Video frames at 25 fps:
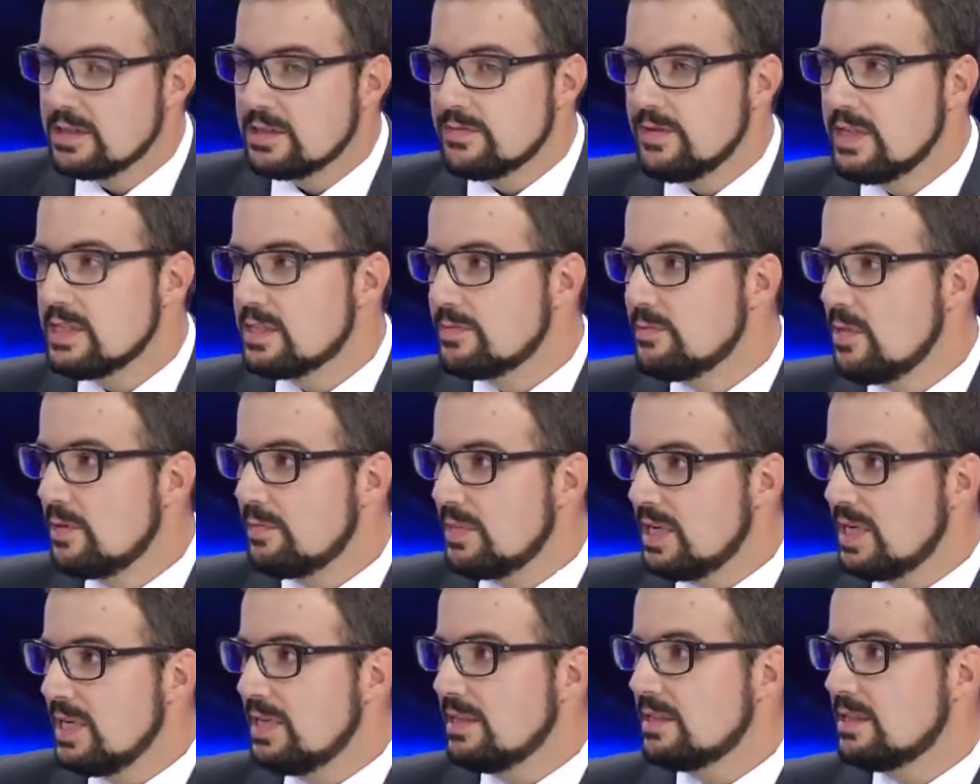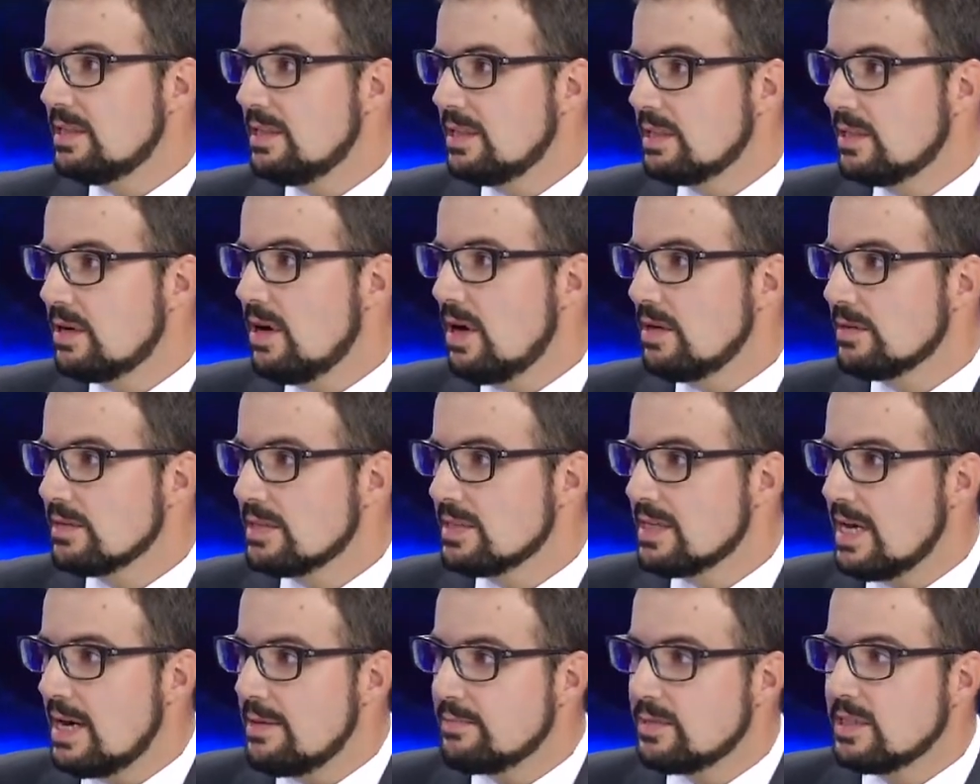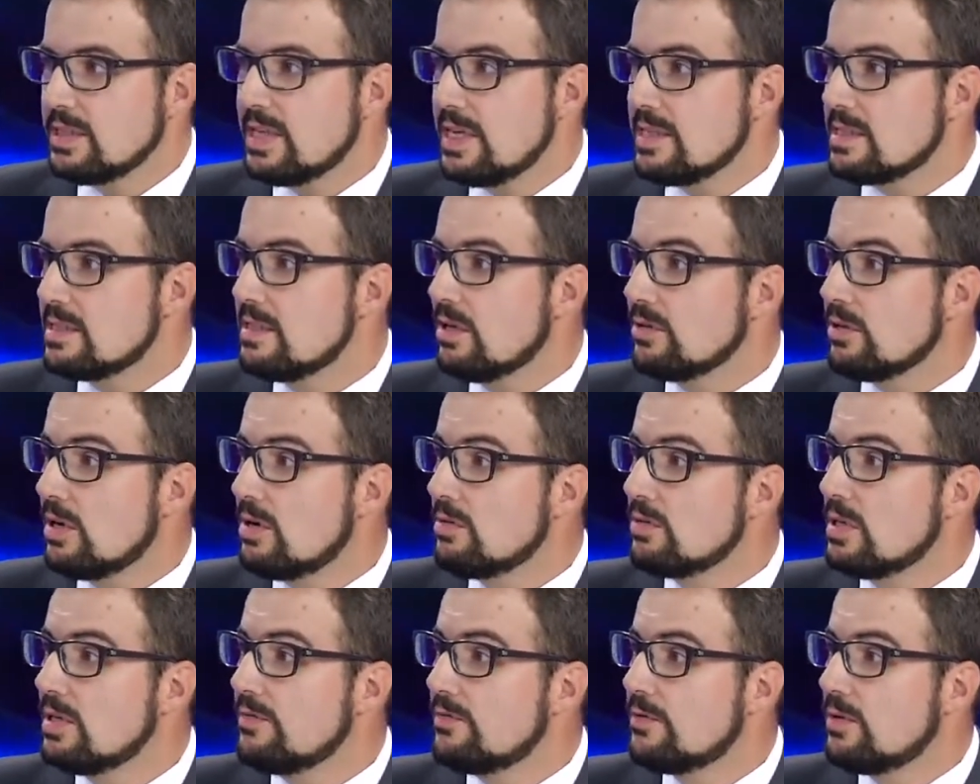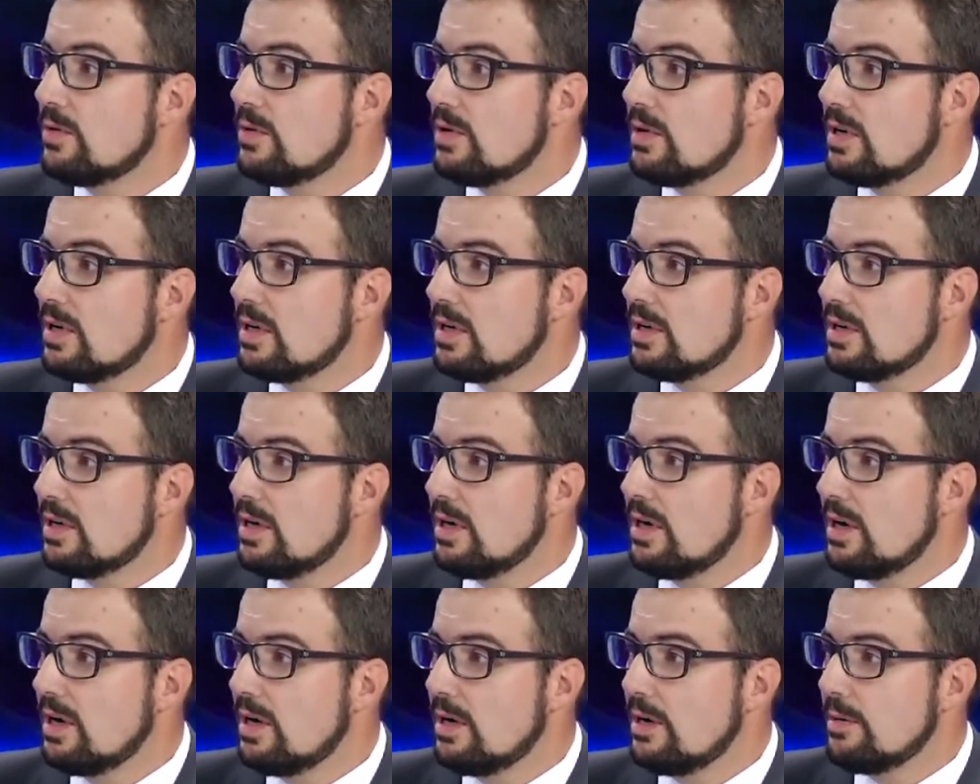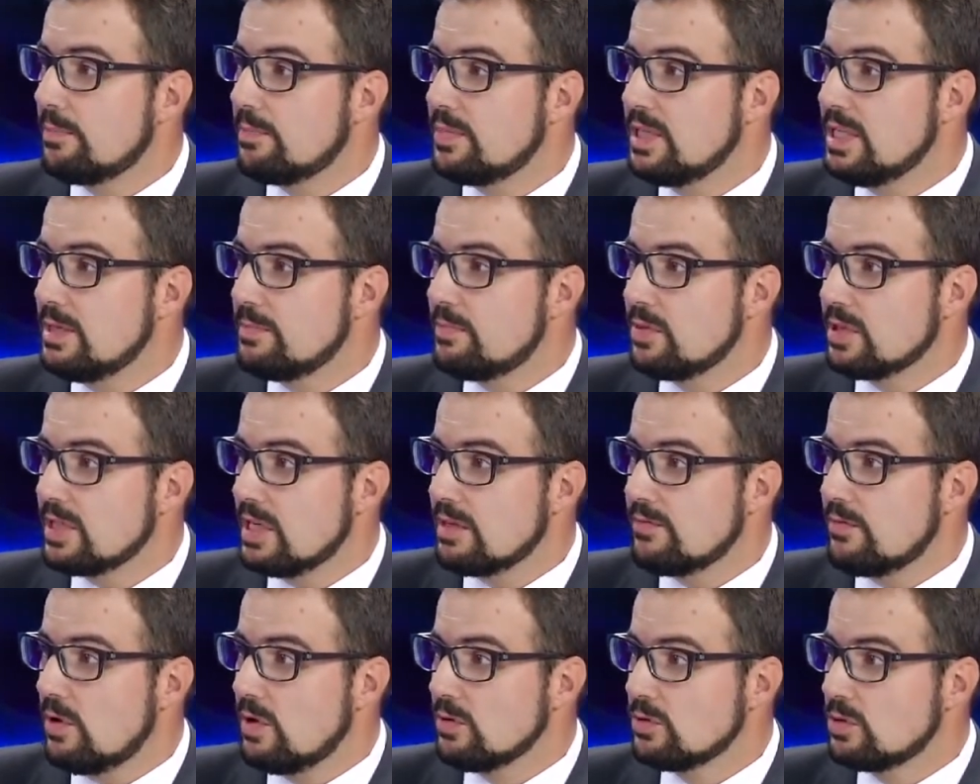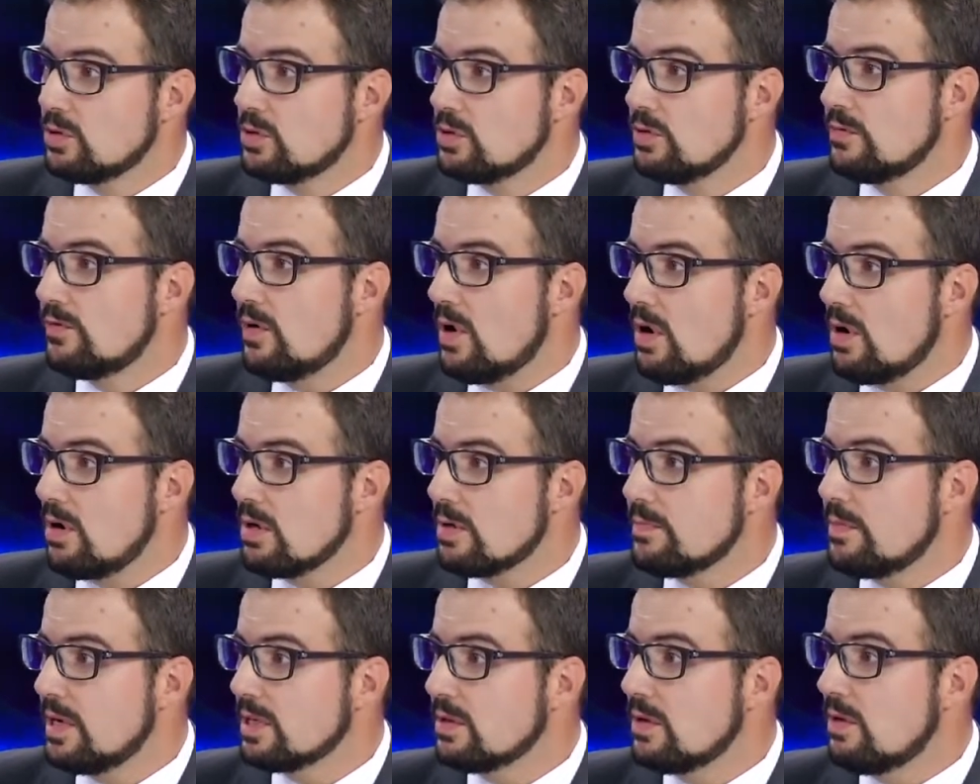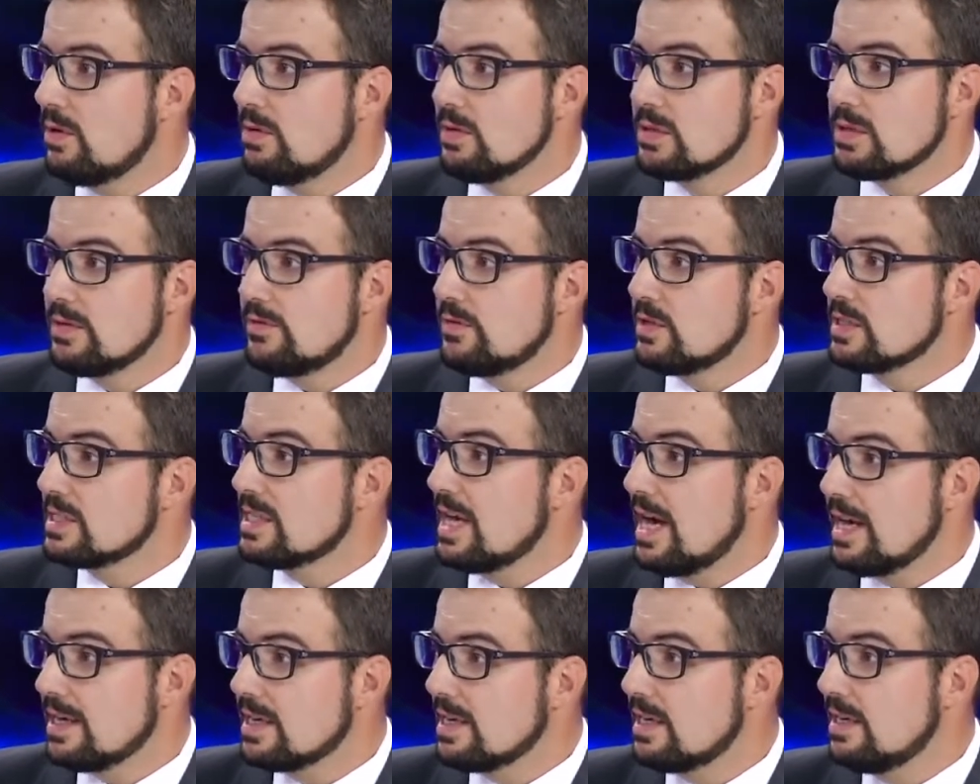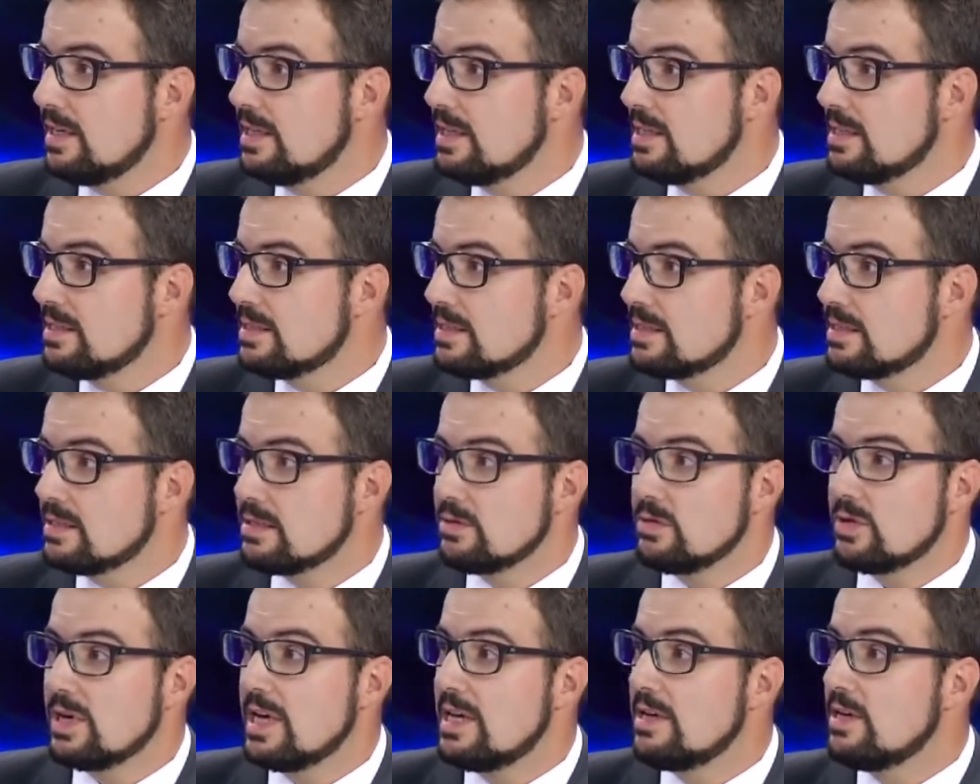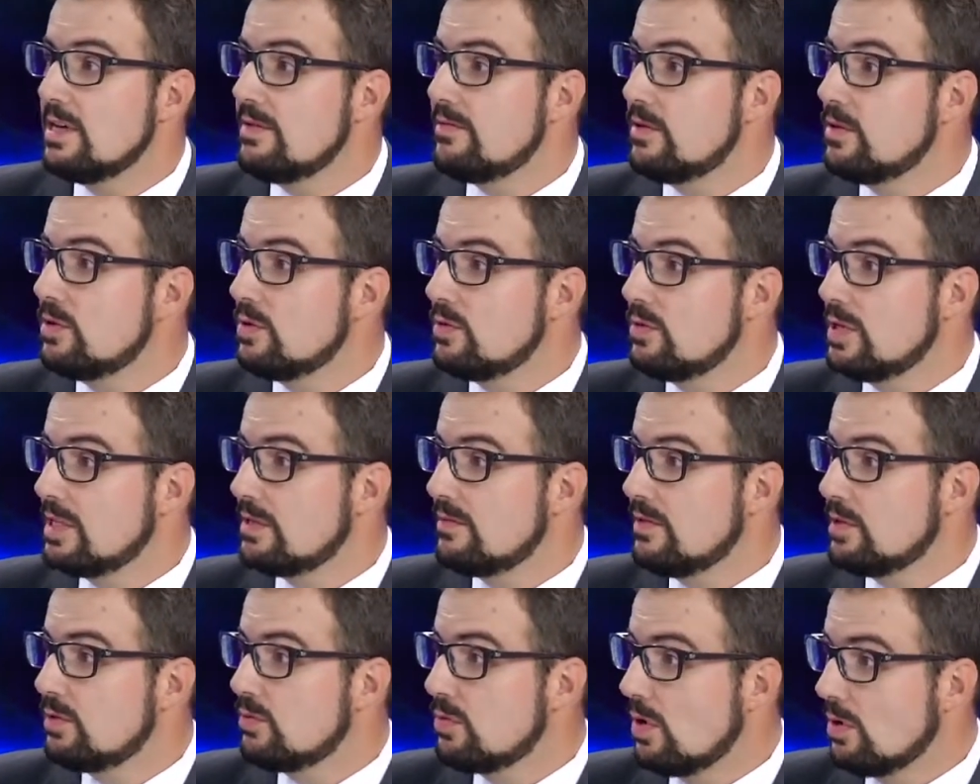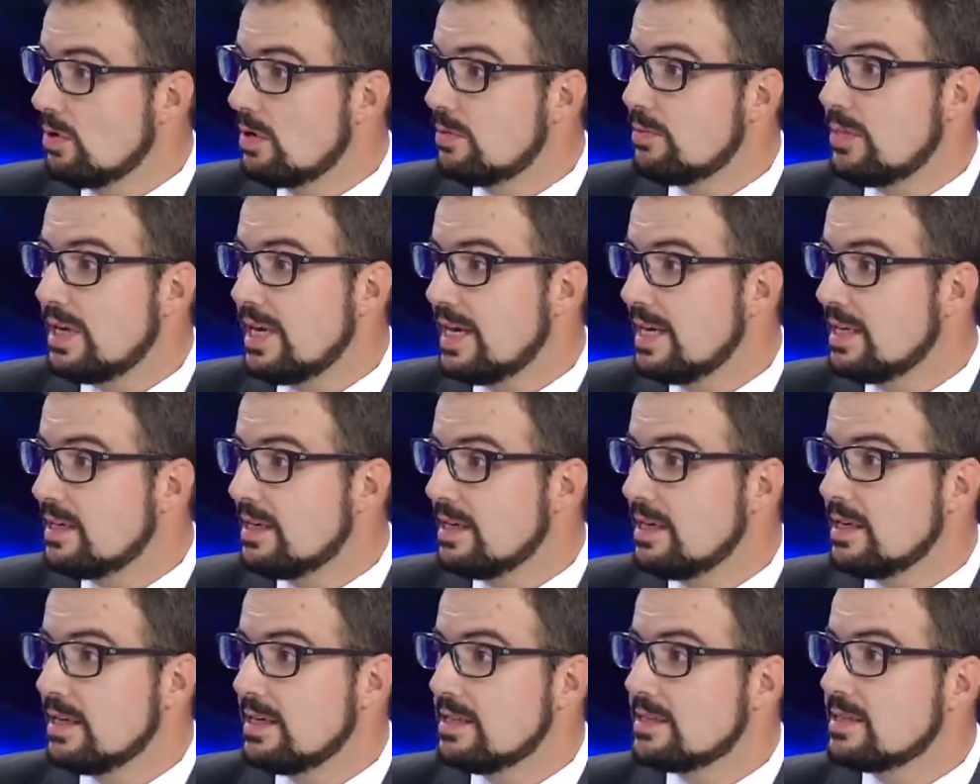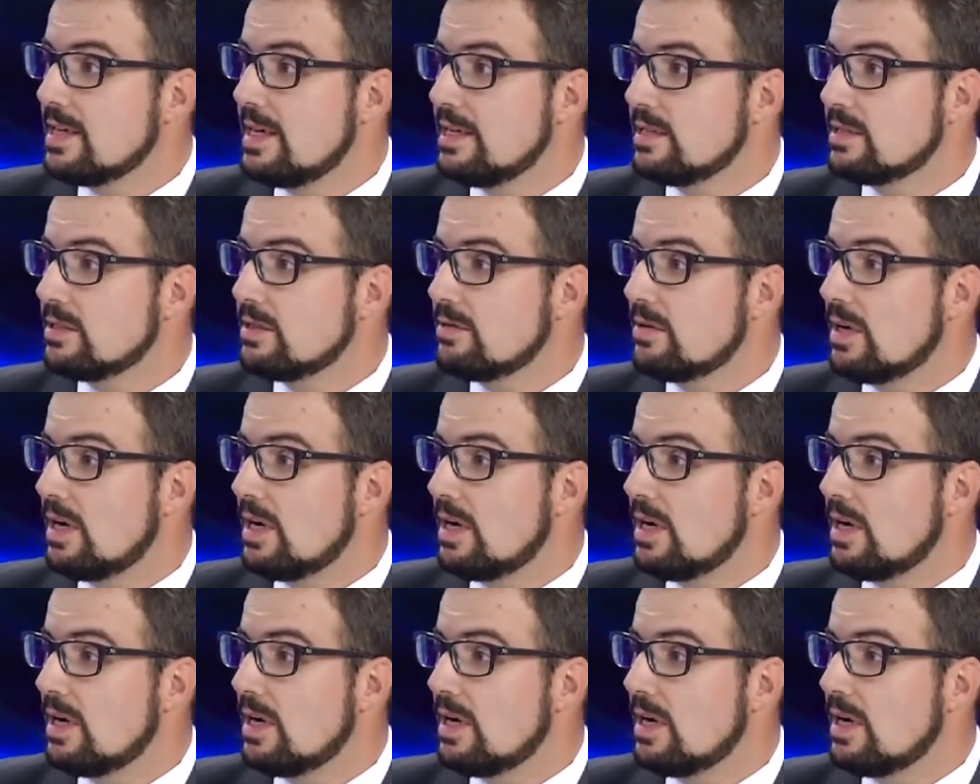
Swiss mobility concept. And that's not only for people that want to walk, but also for cyclists. You can even do it with rollerblading, etc.